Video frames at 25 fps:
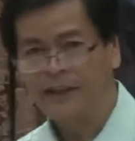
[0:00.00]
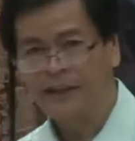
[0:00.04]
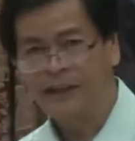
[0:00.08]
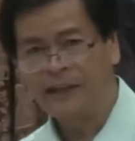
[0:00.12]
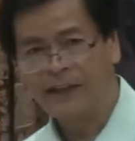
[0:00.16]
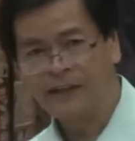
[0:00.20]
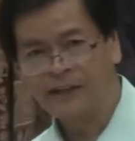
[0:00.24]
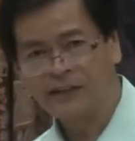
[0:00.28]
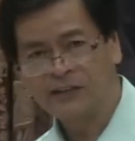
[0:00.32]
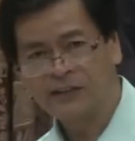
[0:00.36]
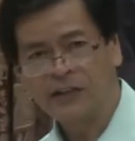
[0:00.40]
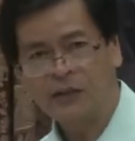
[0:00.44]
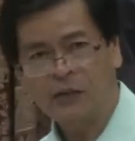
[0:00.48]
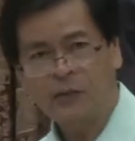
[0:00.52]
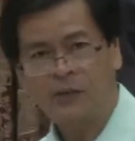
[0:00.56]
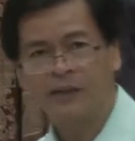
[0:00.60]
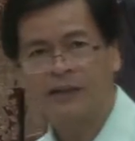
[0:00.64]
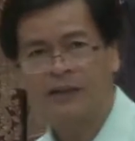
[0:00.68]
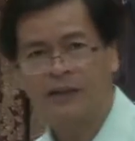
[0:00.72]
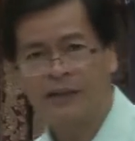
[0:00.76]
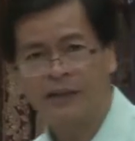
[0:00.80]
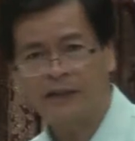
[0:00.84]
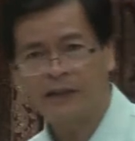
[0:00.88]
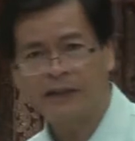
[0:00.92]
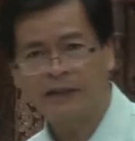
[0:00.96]
and as they were
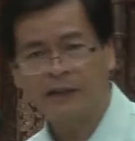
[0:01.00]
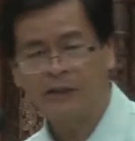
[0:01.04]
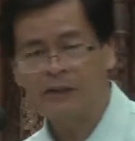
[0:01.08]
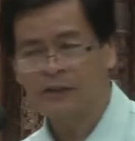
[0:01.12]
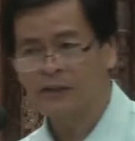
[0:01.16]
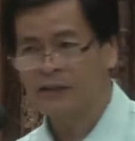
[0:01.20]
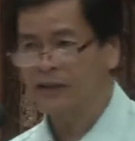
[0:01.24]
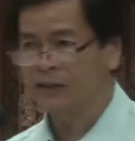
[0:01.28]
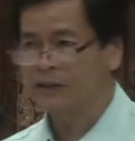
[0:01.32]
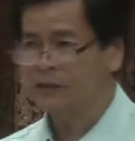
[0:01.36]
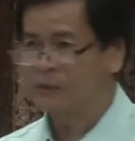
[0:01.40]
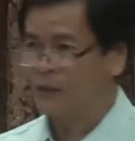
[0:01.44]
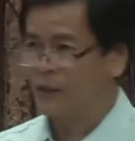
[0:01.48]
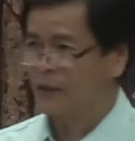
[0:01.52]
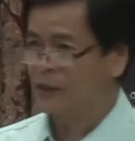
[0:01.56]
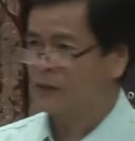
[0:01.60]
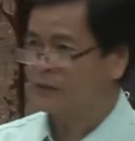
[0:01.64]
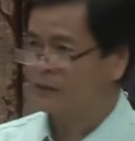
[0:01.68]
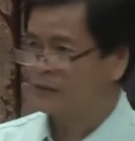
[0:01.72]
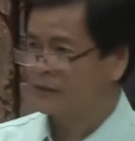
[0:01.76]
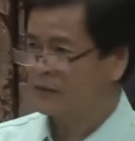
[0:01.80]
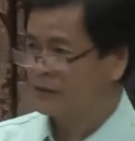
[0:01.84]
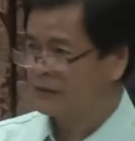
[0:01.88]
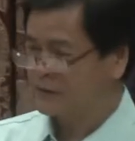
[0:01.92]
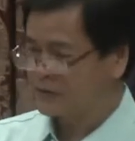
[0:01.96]
there looking
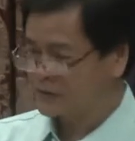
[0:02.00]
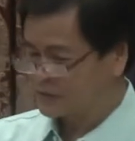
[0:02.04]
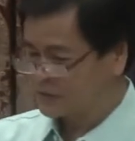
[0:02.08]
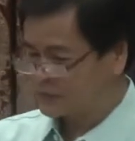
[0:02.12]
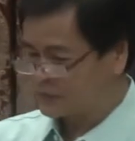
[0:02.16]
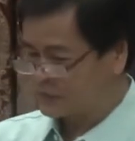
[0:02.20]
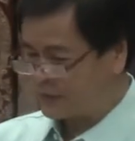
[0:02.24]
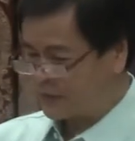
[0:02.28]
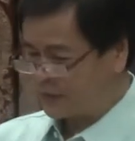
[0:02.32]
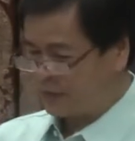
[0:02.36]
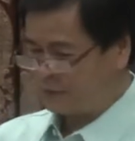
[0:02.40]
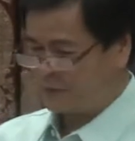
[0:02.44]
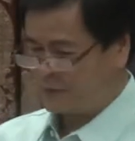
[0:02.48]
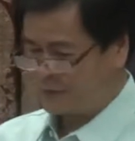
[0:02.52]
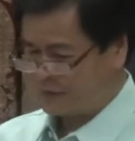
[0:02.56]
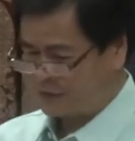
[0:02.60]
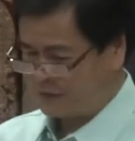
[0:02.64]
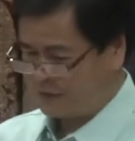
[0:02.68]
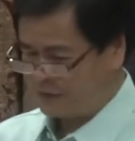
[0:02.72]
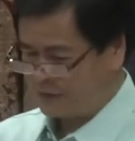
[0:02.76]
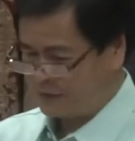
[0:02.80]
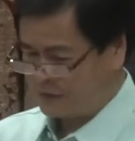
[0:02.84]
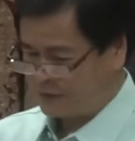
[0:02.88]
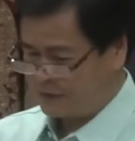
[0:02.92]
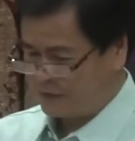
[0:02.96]
around, this
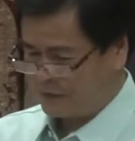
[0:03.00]
farmer